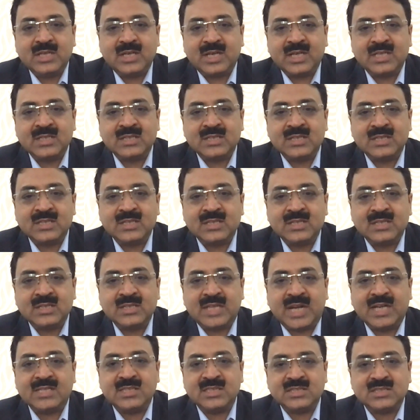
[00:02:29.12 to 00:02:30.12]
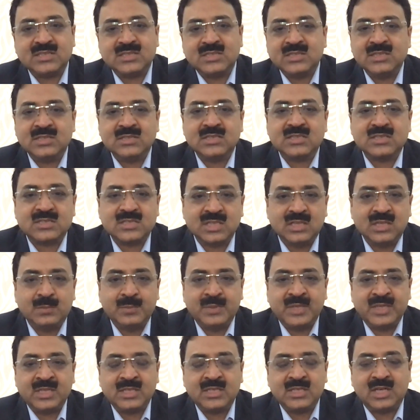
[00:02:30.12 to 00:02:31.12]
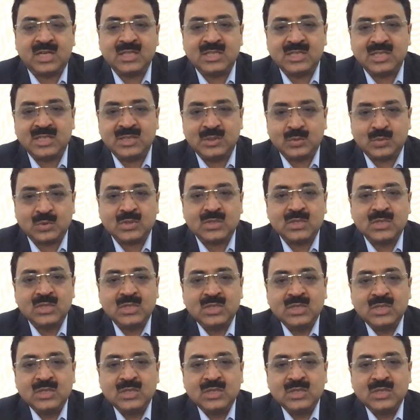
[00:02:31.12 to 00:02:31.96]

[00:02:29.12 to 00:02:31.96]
And that necessity is still being continued.